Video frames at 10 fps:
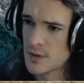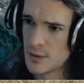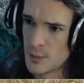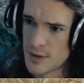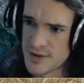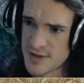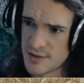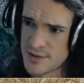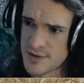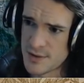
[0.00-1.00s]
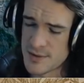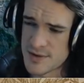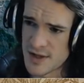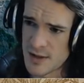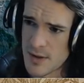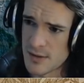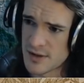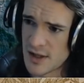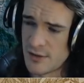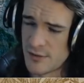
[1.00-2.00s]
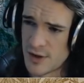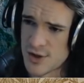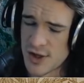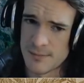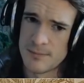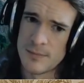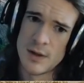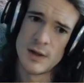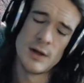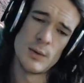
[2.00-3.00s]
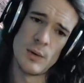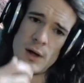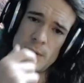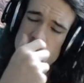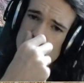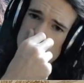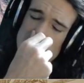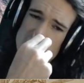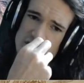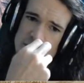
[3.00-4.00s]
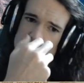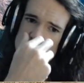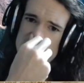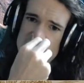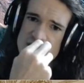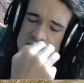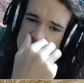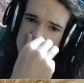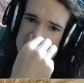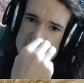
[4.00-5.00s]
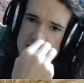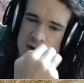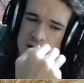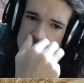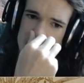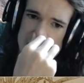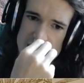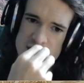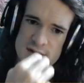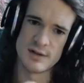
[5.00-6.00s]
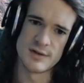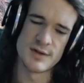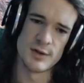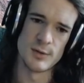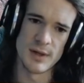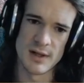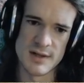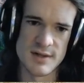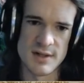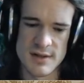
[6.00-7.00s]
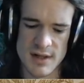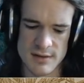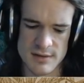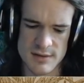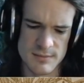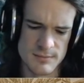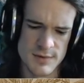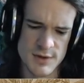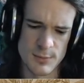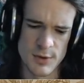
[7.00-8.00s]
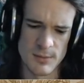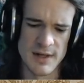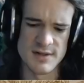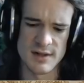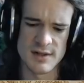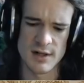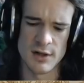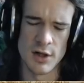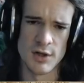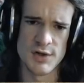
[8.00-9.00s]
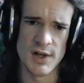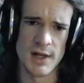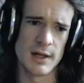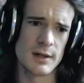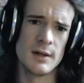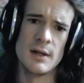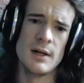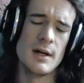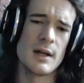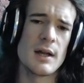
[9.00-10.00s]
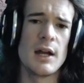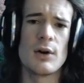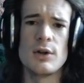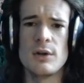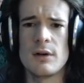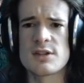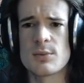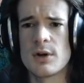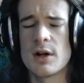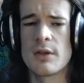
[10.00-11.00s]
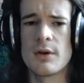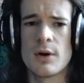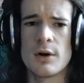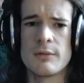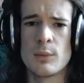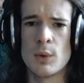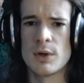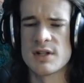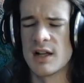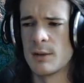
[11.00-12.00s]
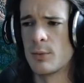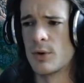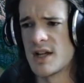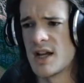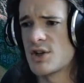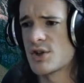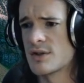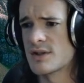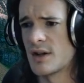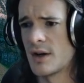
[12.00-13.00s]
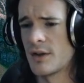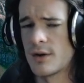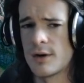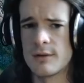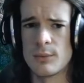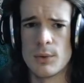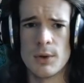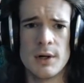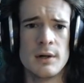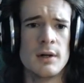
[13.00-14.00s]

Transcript: What does Sun Tzu say about cannon rushing? Well, a lot of Protoss stuff doesn't really apply to Sun Tzu because it has super amazing technology. Like, air units were not in the Art of War. Teleportation is not in the Art of War.